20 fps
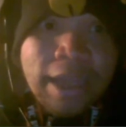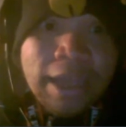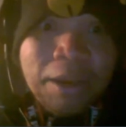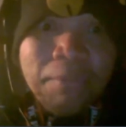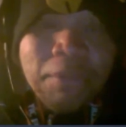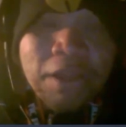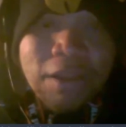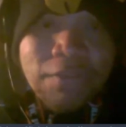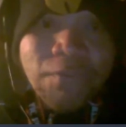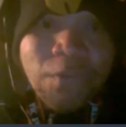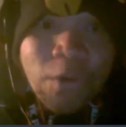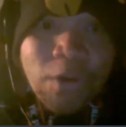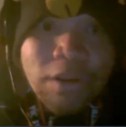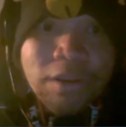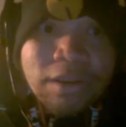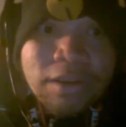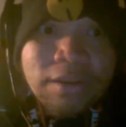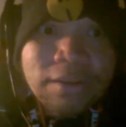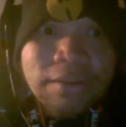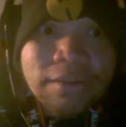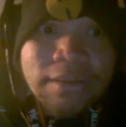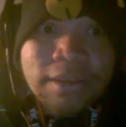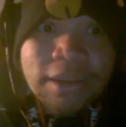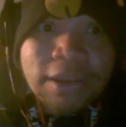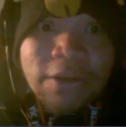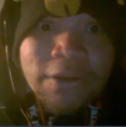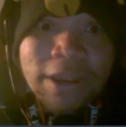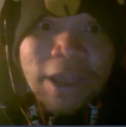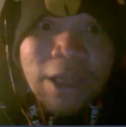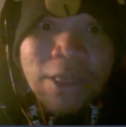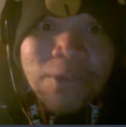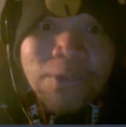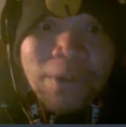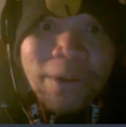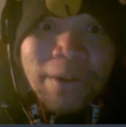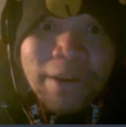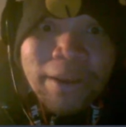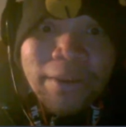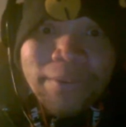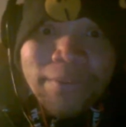And I'm looking forward to seeing you down the
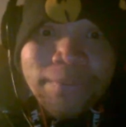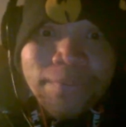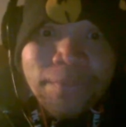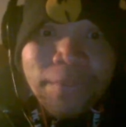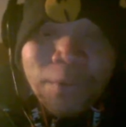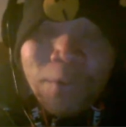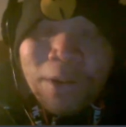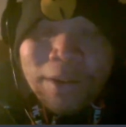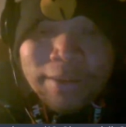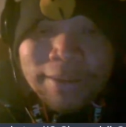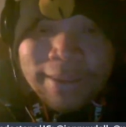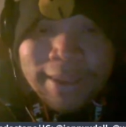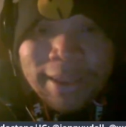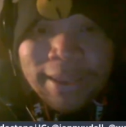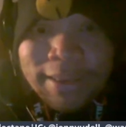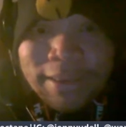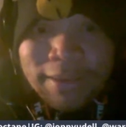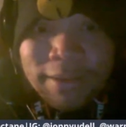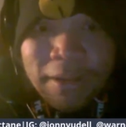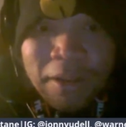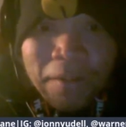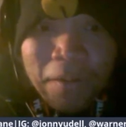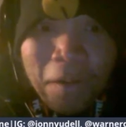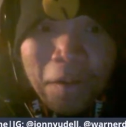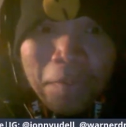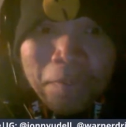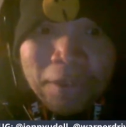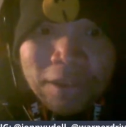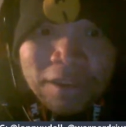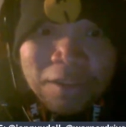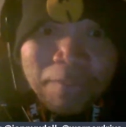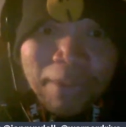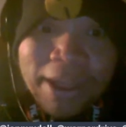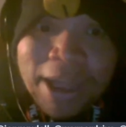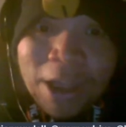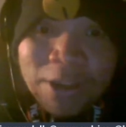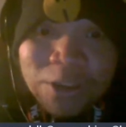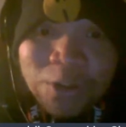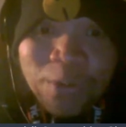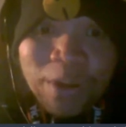road. And once again, this is
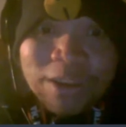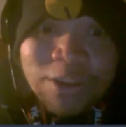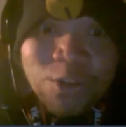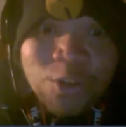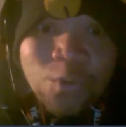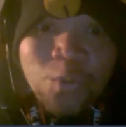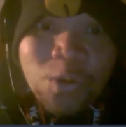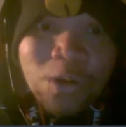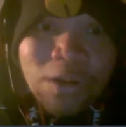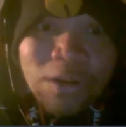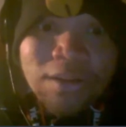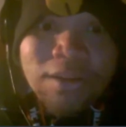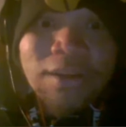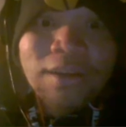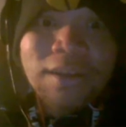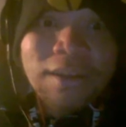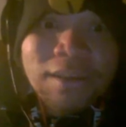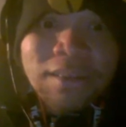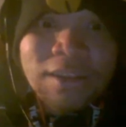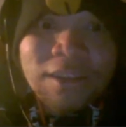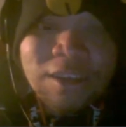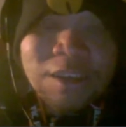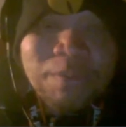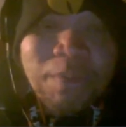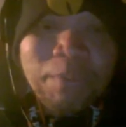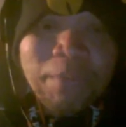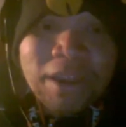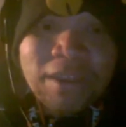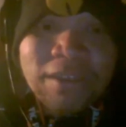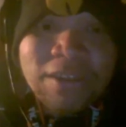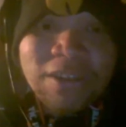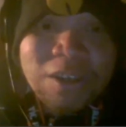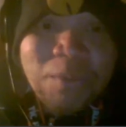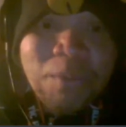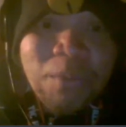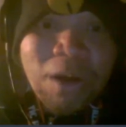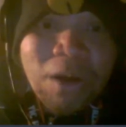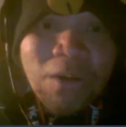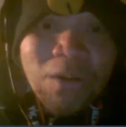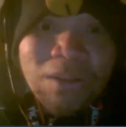my SOS for the world. This is my message in the
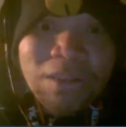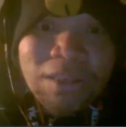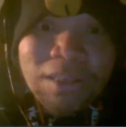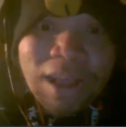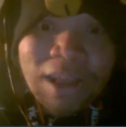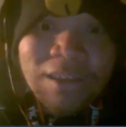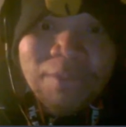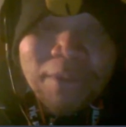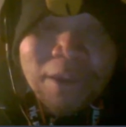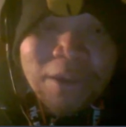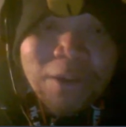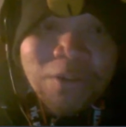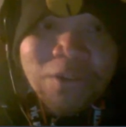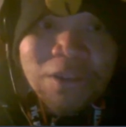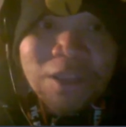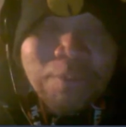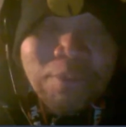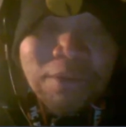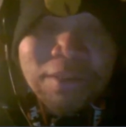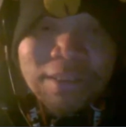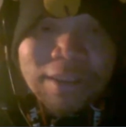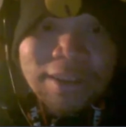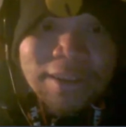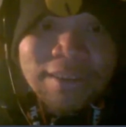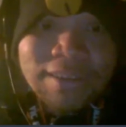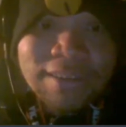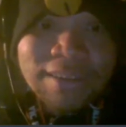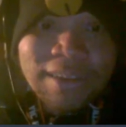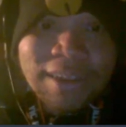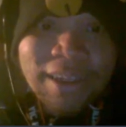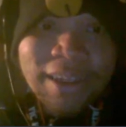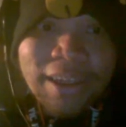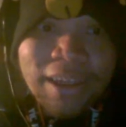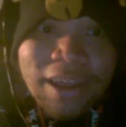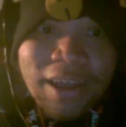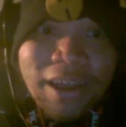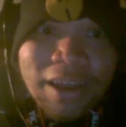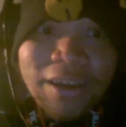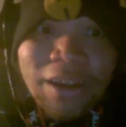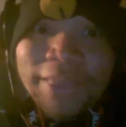model. That's my ode to the police.
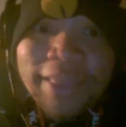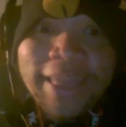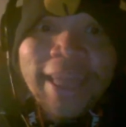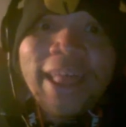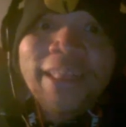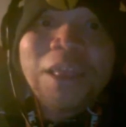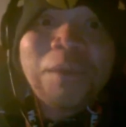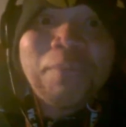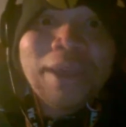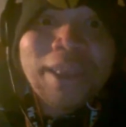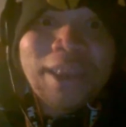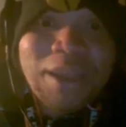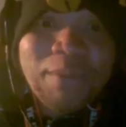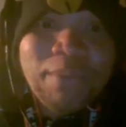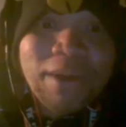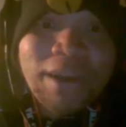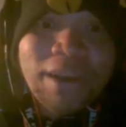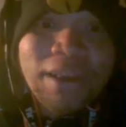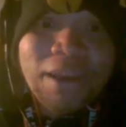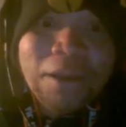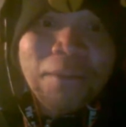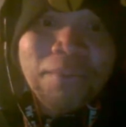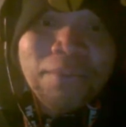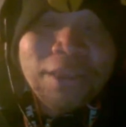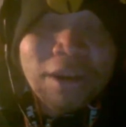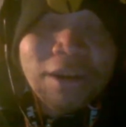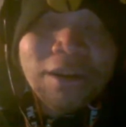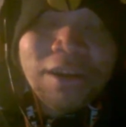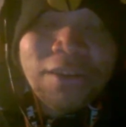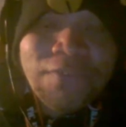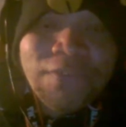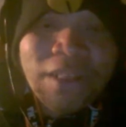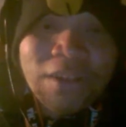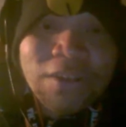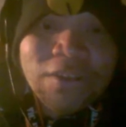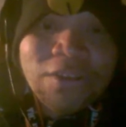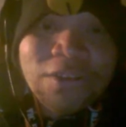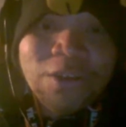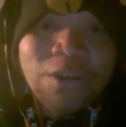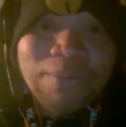Not the LAPD, but they're good
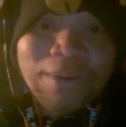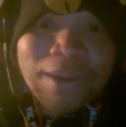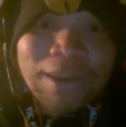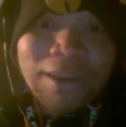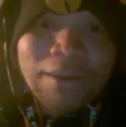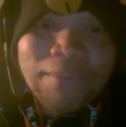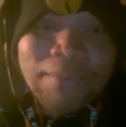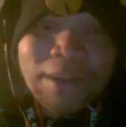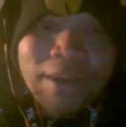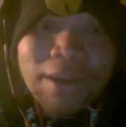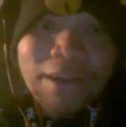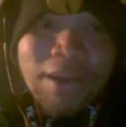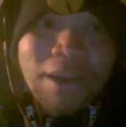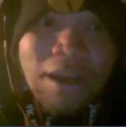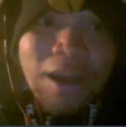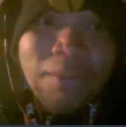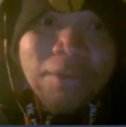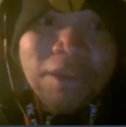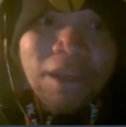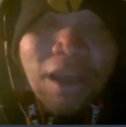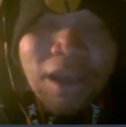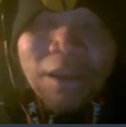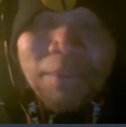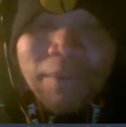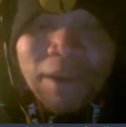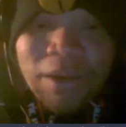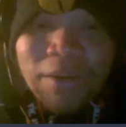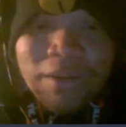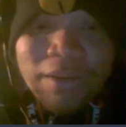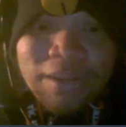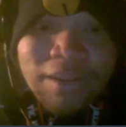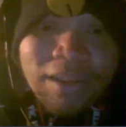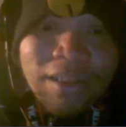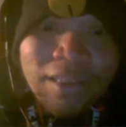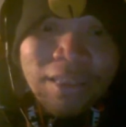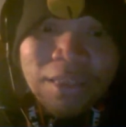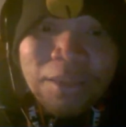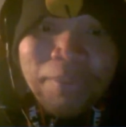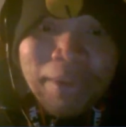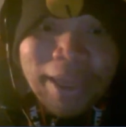fellas too. But I'm talking about
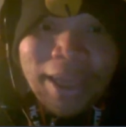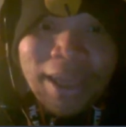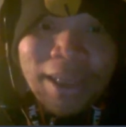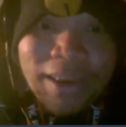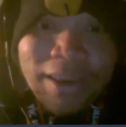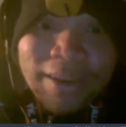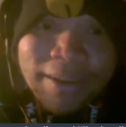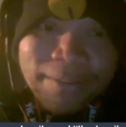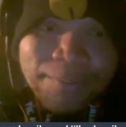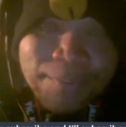the band.